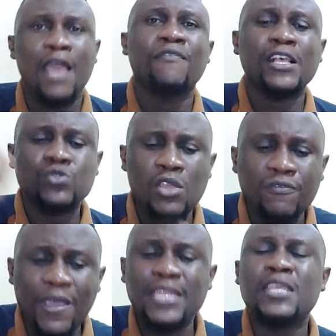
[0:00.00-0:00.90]
That's why you
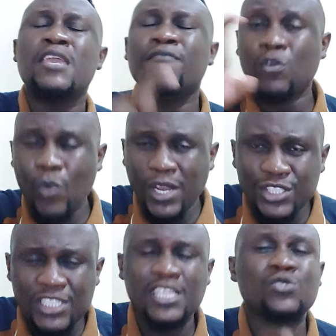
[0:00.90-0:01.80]
find even when
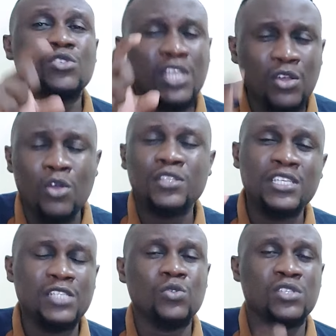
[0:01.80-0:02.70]
Jesus
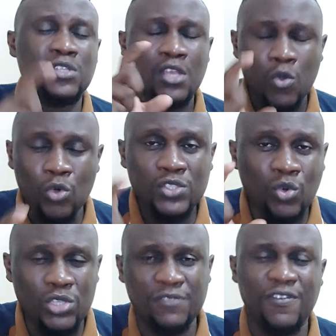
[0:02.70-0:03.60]
was
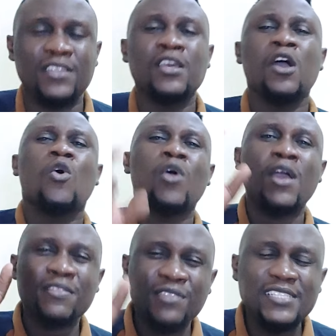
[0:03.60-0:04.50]
crucified,
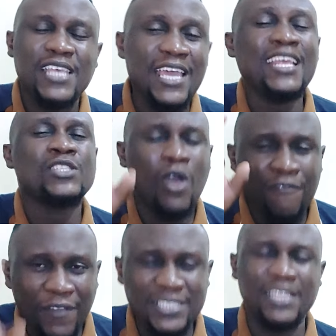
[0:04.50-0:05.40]
these areas were
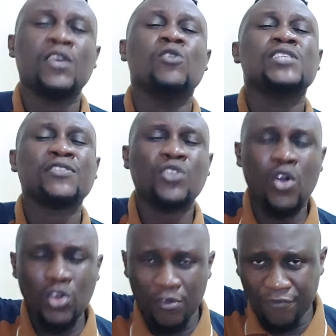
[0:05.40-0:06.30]
affected. There was a
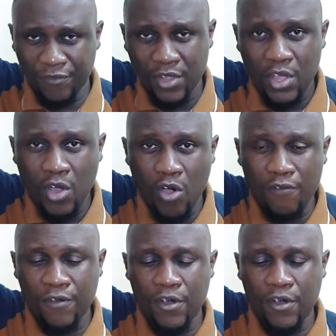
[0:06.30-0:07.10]
thorn of a